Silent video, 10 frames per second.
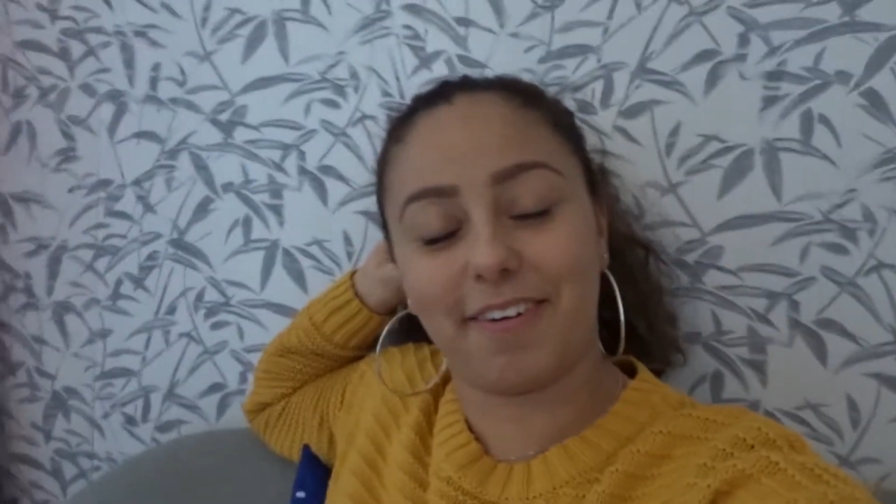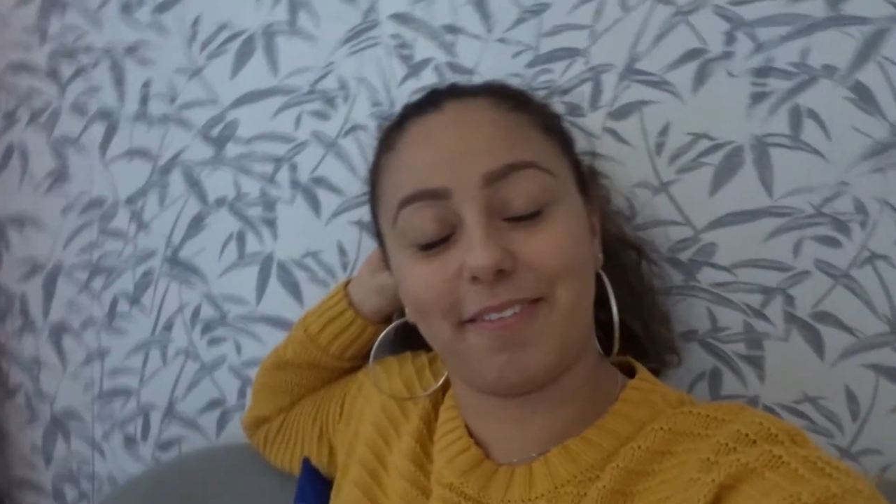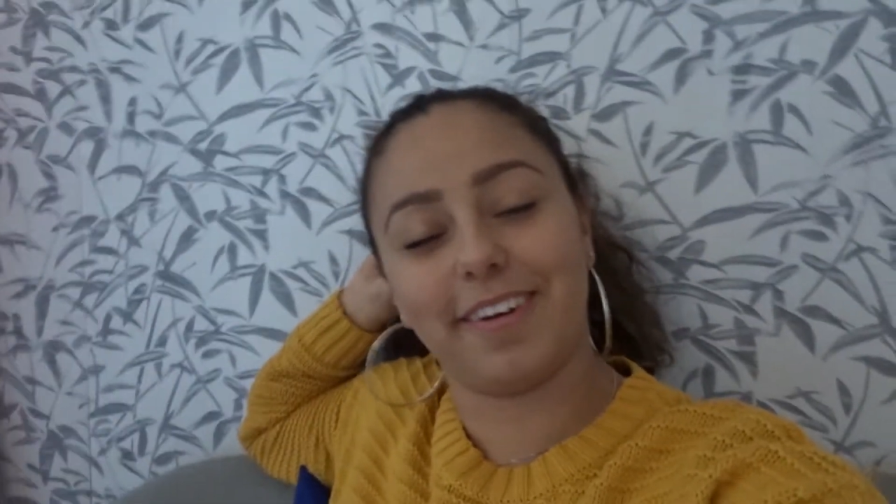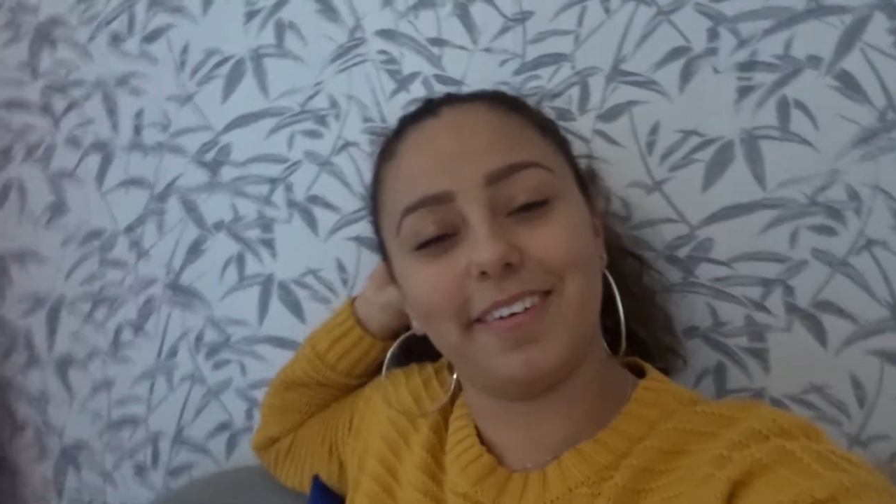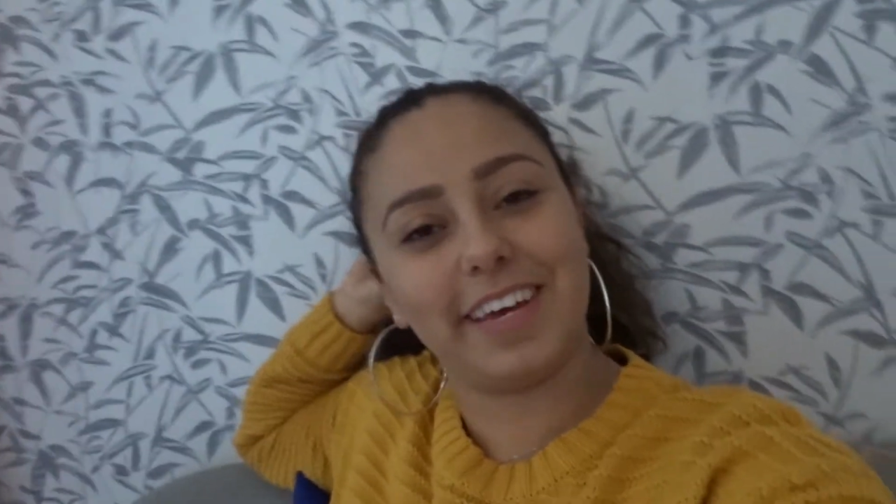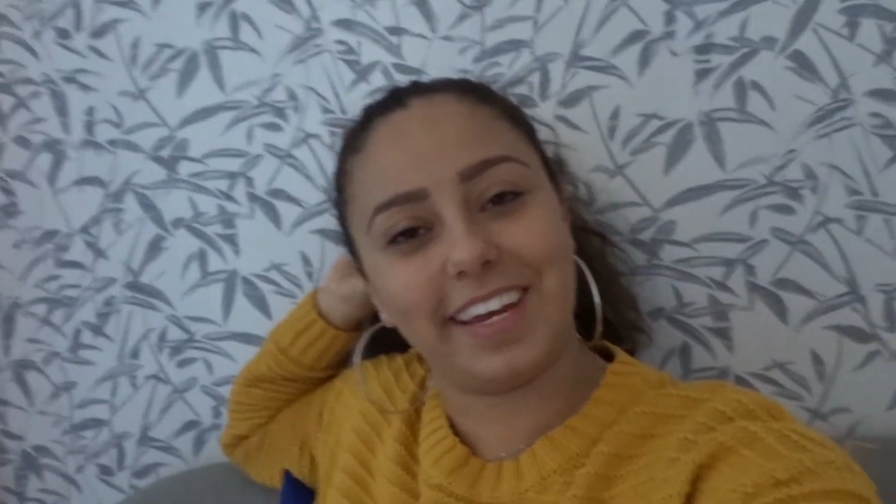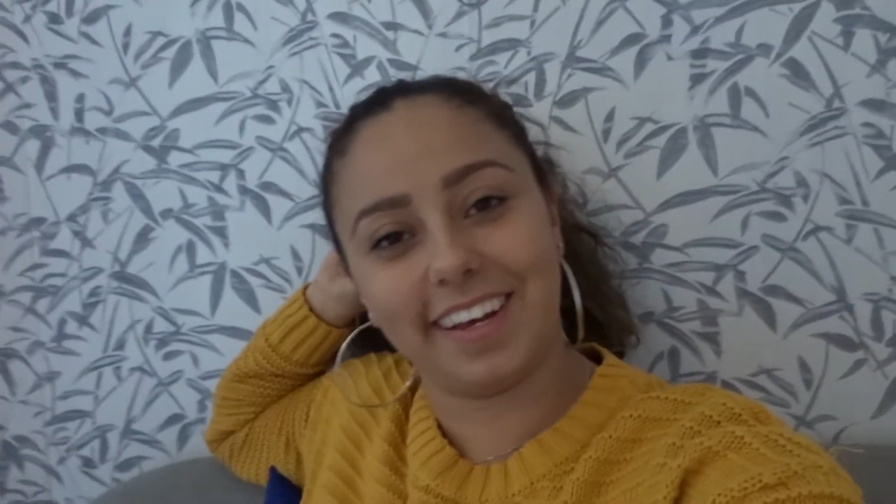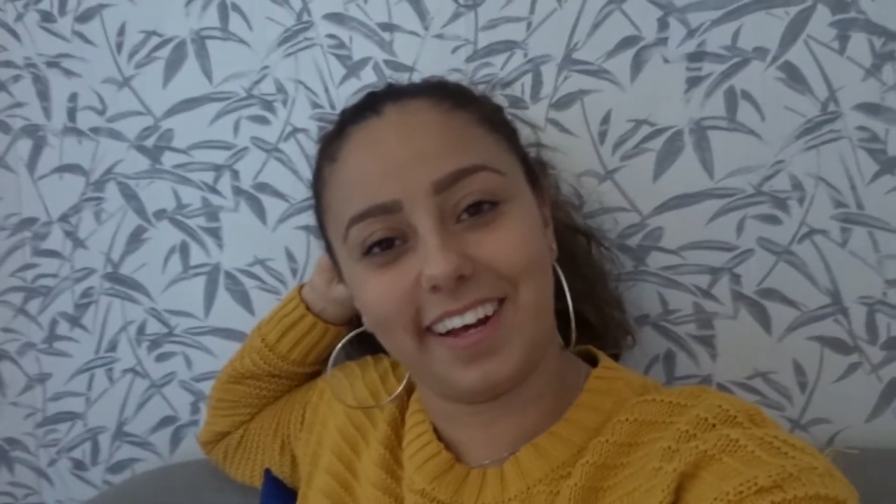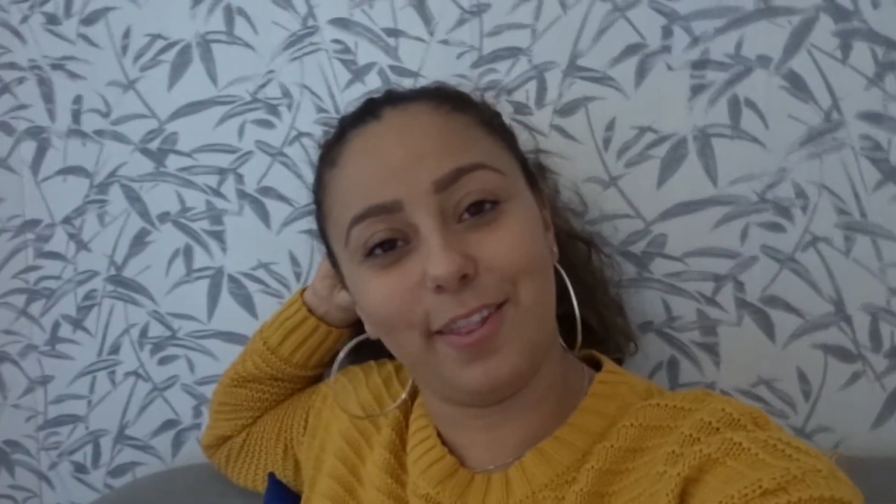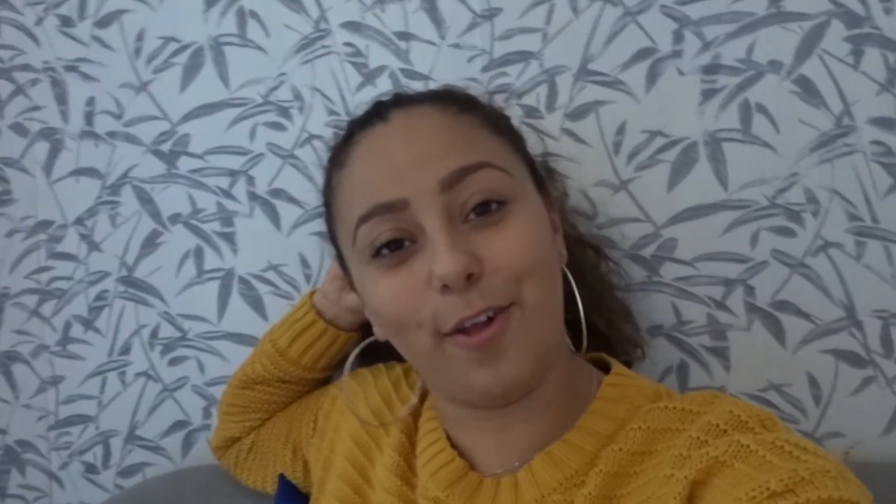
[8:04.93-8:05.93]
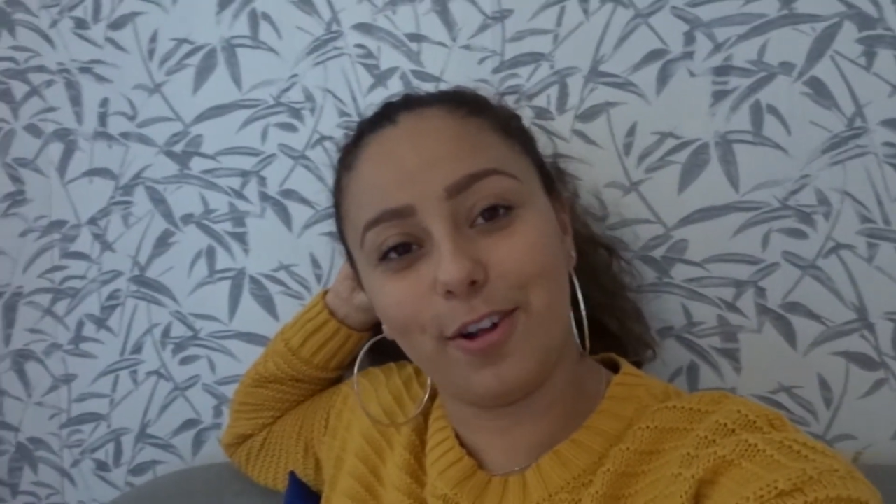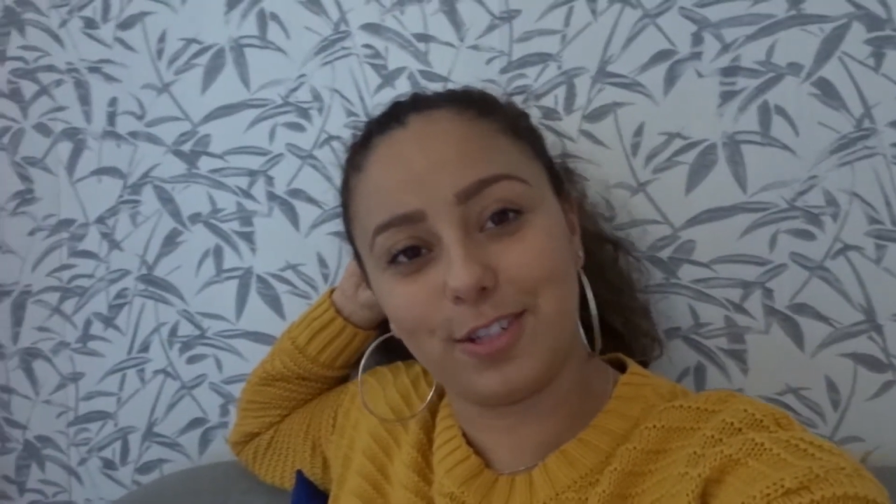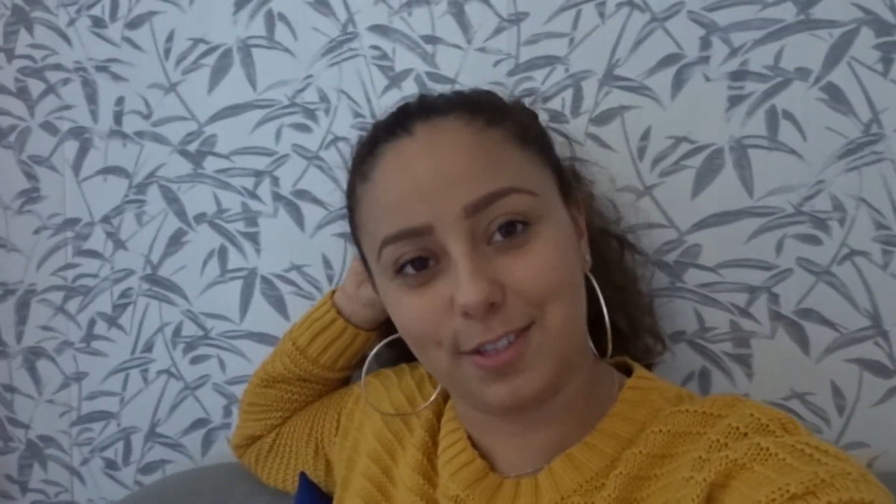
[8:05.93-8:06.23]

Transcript: I'm going to be eating a lot,